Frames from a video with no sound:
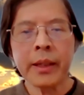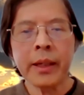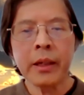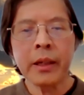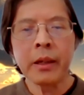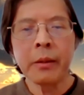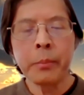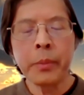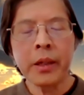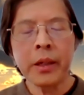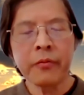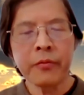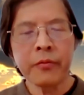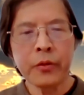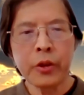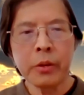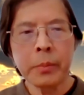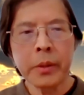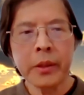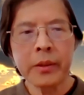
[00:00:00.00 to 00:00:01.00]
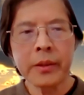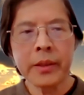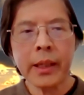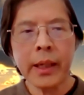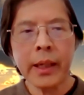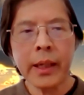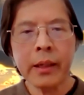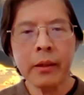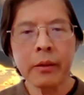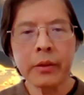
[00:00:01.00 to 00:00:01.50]
that are above Jupiter's
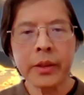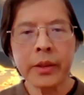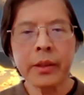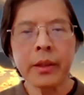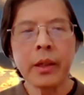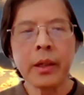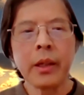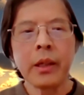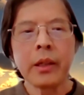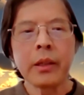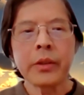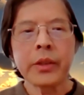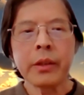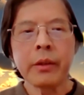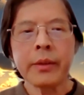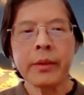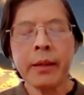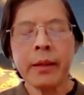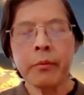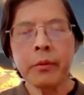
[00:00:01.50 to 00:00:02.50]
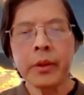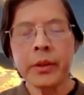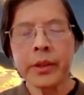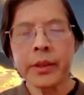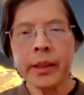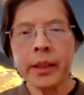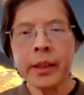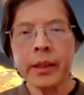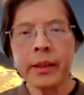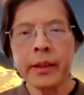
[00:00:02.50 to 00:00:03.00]
clouds? So that
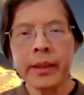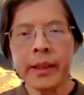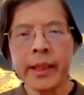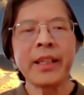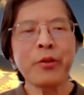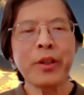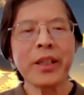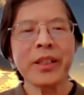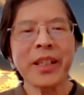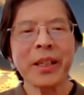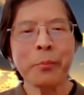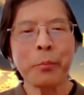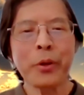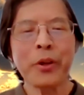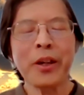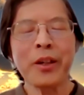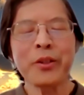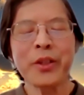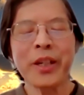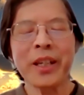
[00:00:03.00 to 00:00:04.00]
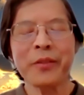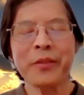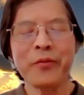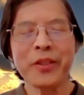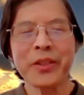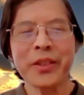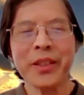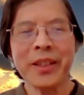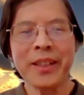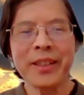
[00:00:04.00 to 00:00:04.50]
was an interesting project for
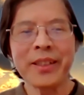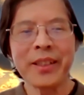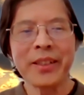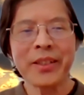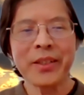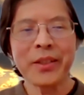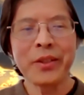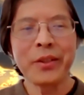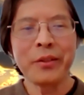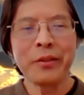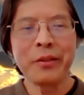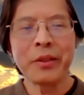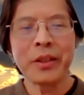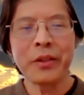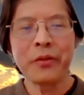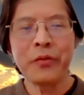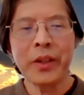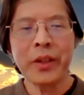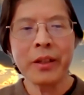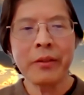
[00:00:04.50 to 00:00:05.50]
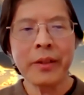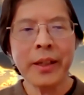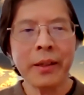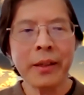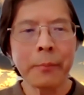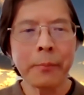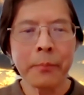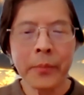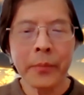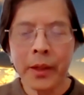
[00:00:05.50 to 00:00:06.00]
scientists to uh, figure
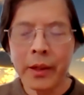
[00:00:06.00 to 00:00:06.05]
out.